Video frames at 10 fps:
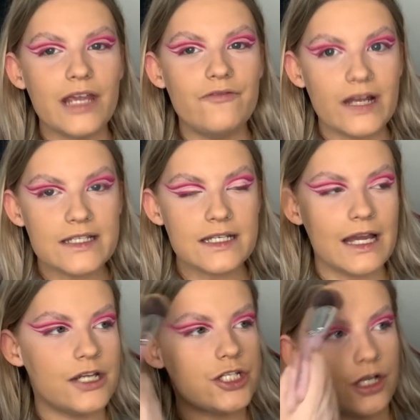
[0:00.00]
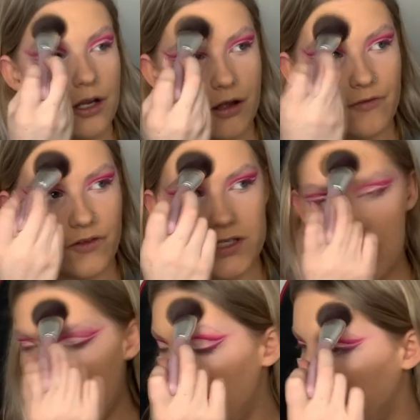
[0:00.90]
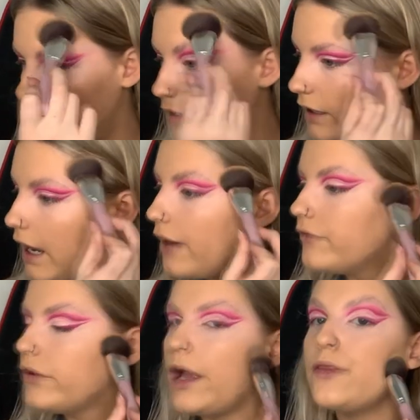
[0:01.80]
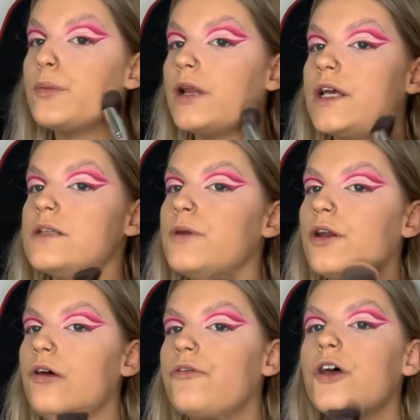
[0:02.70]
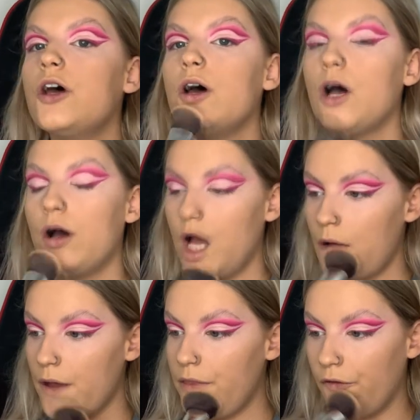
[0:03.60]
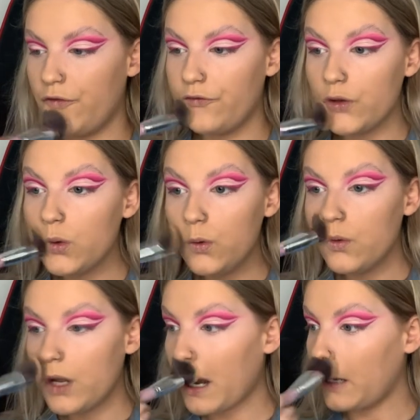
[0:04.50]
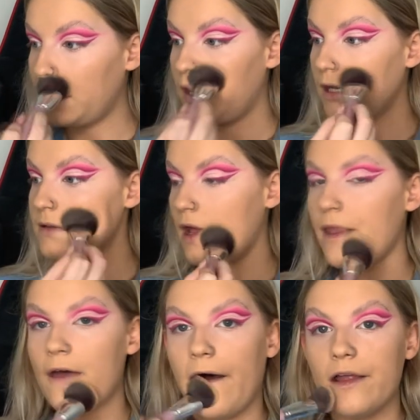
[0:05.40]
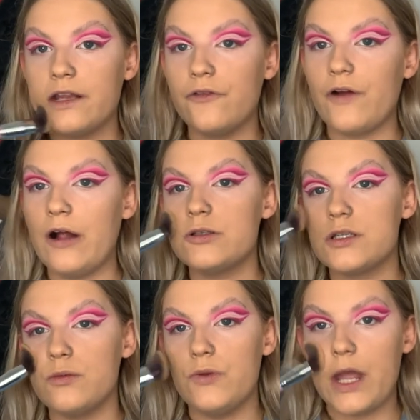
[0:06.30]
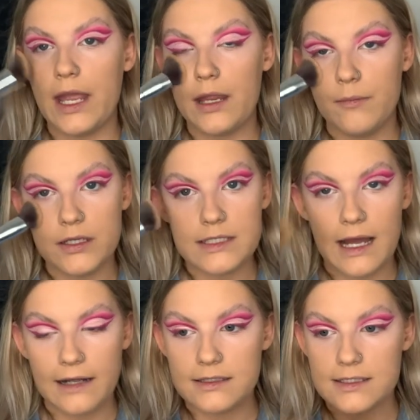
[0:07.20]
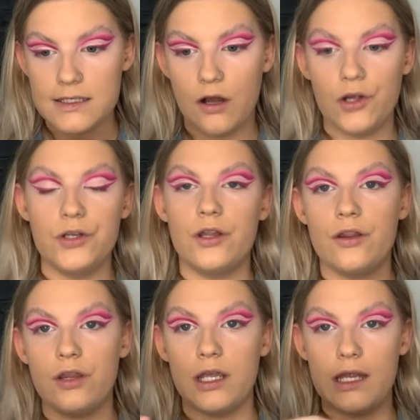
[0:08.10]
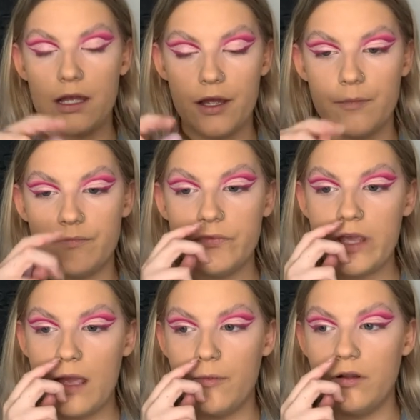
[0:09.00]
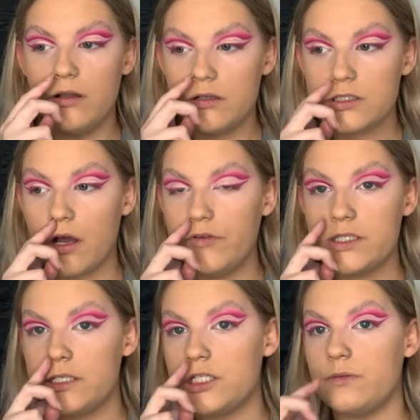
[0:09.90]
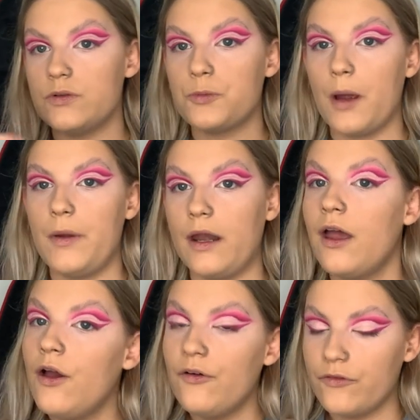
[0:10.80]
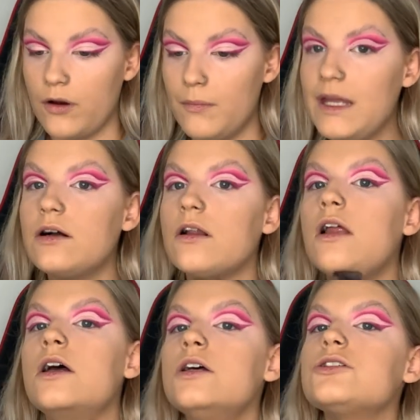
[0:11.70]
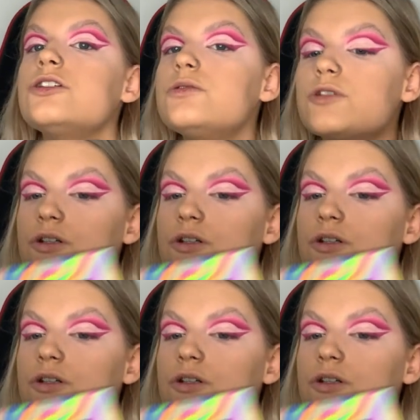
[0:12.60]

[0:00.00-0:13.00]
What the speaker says: investigation of the table and kind of like the placement of the food and things like that, they found some name tags on the table, because obviously she was prepping for a meal, so she